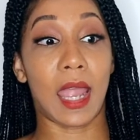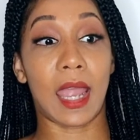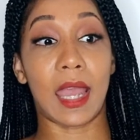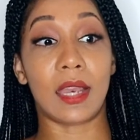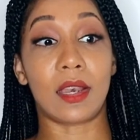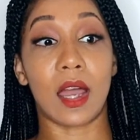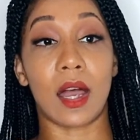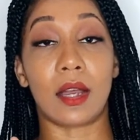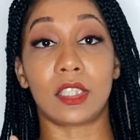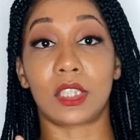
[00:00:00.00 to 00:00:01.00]
and
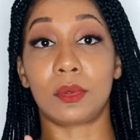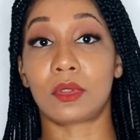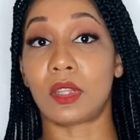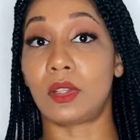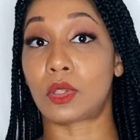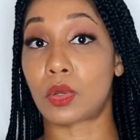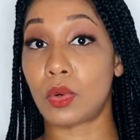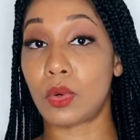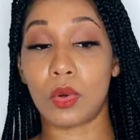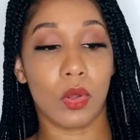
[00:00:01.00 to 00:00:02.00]
she was in
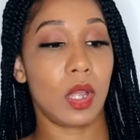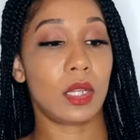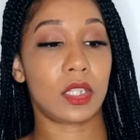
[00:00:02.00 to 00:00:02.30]
school.